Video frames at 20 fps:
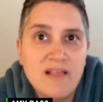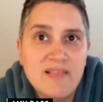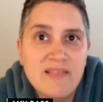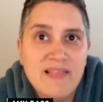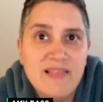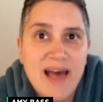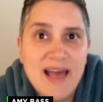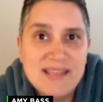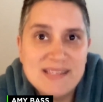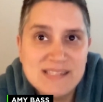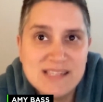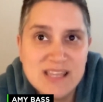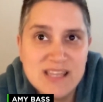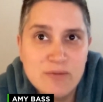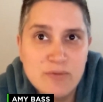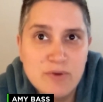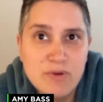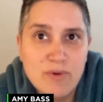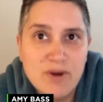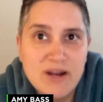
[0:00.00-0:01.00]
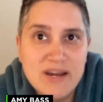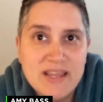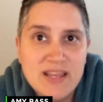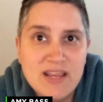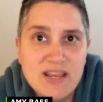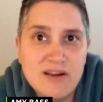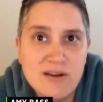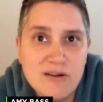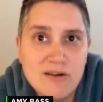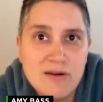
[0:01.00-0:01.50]
Lastly, we want to
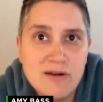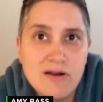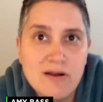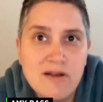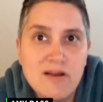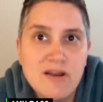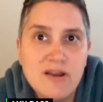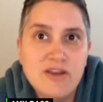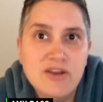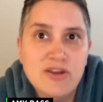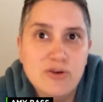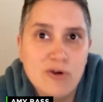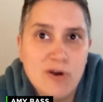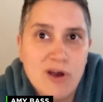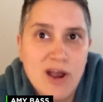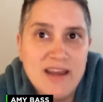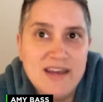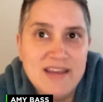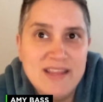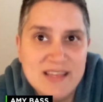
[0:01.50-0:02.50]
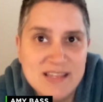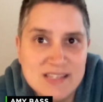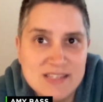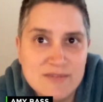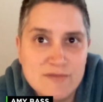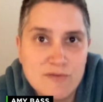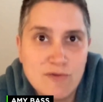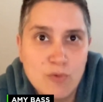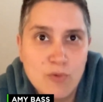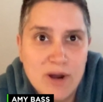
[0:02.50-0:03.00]
hear your ideas
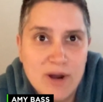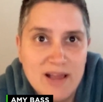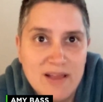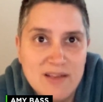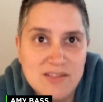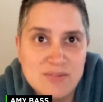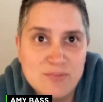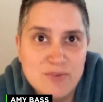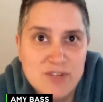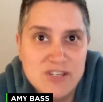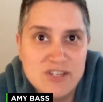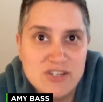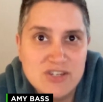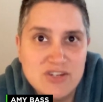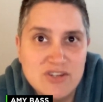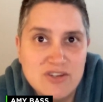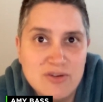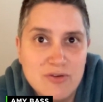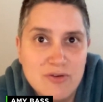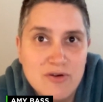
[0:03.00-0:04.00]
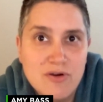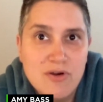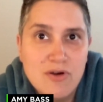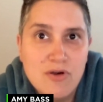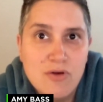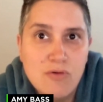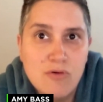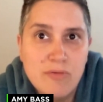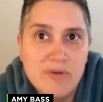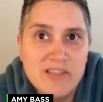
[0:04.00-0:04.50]
for what else we should do.
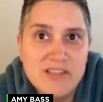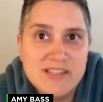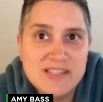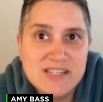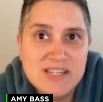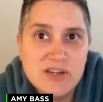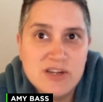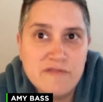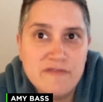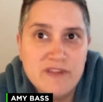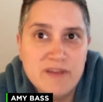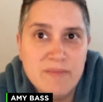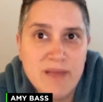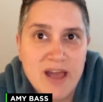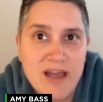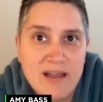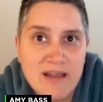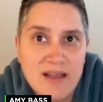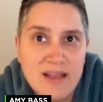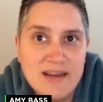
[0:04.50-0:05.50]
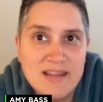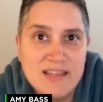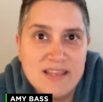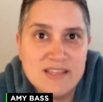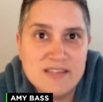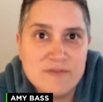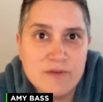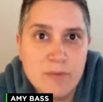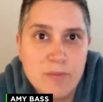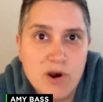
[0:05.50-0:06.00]
We'll be listening to your feedback
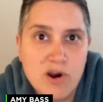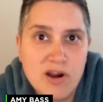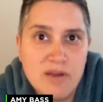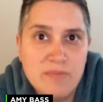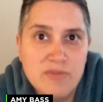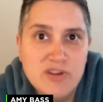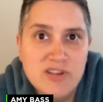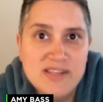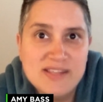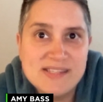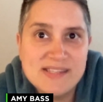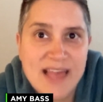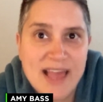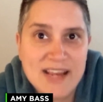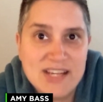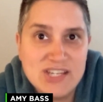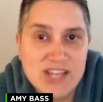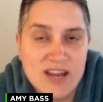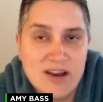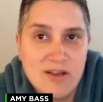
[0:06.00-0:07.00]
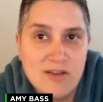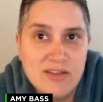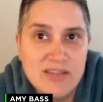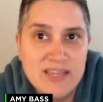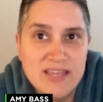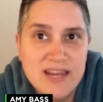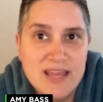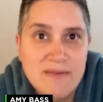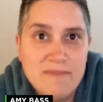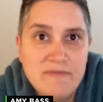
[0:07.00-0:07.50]
ideas from our community Slack channel,
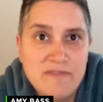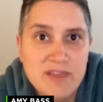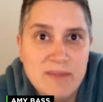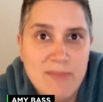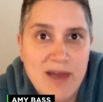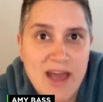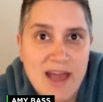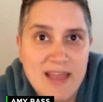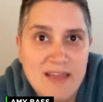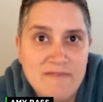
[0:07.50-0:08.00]
in-app feedback,